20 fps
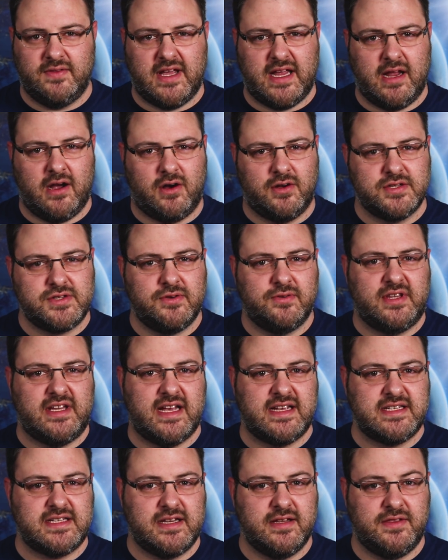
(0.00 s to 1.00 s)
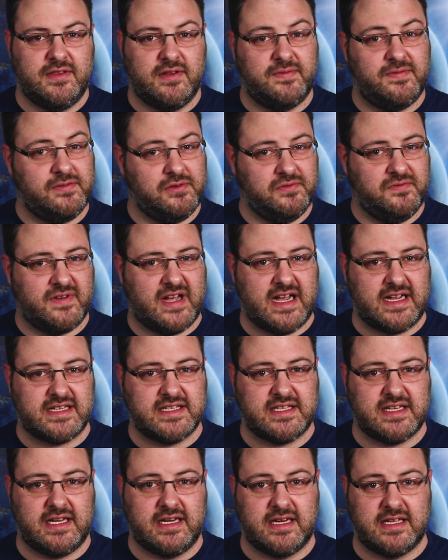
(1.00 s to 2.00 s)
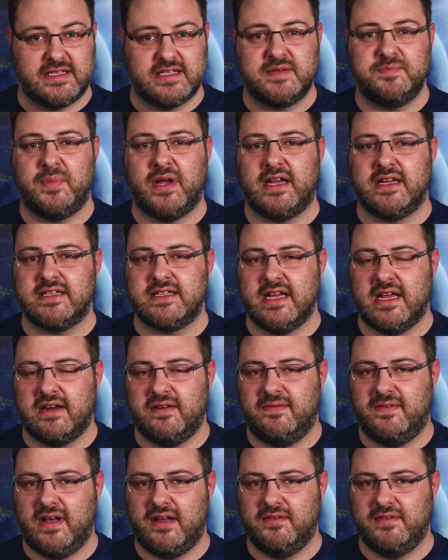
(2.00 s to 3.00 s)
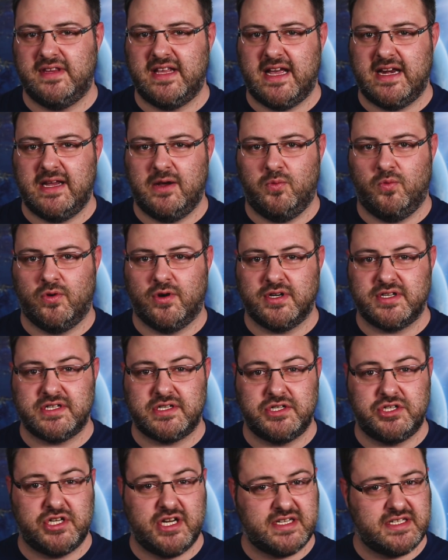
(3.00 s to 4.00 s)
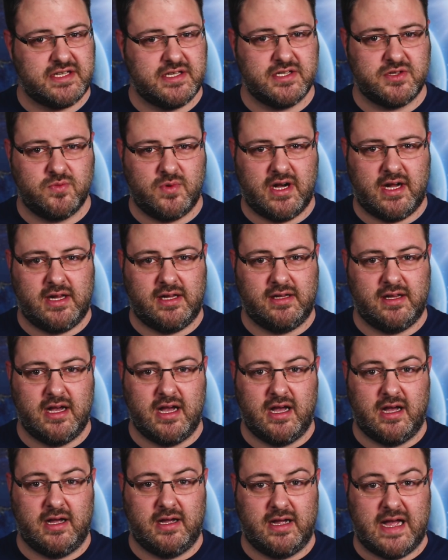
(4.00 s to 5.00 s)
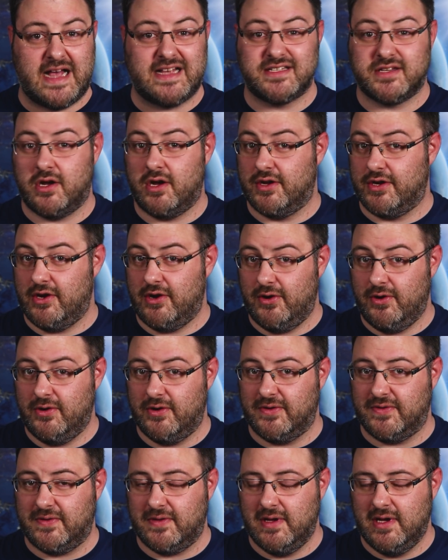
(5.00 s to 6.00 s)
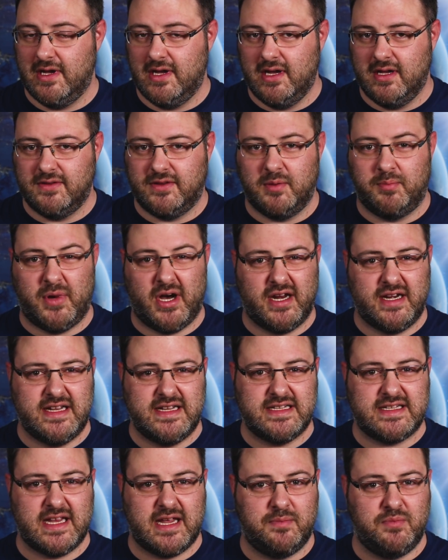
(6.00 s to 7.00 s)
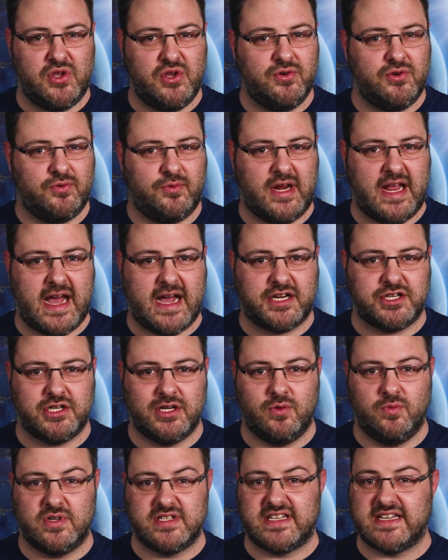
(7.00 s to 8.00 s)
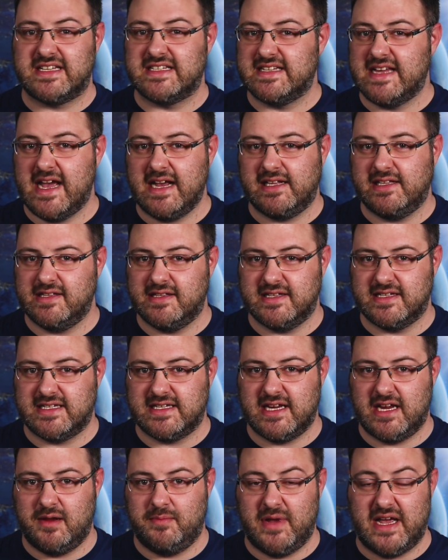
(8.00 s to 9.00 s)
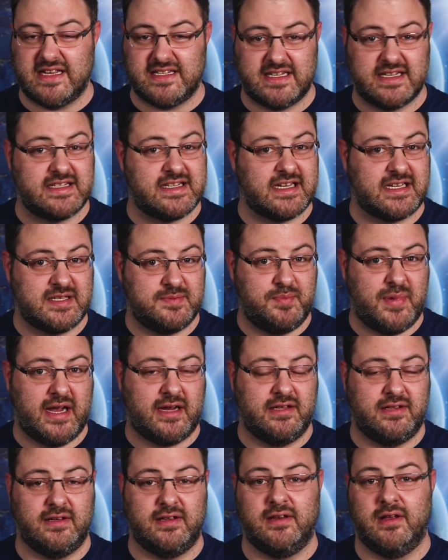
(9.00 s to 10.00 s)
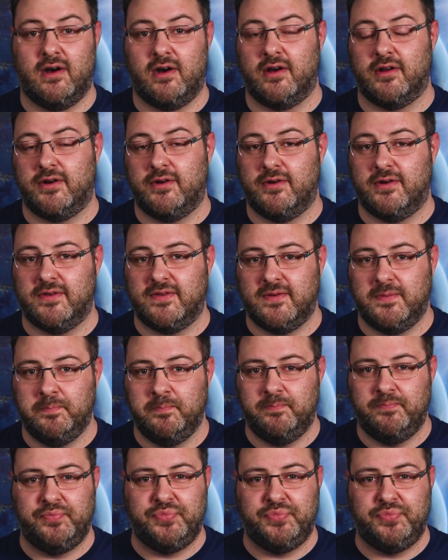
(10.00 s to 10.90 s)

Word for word: They also tested the flu vaccine in space and found that it works just as well uh, as on Earth. The body's immune reaction was exactly the same as is expected on Earth.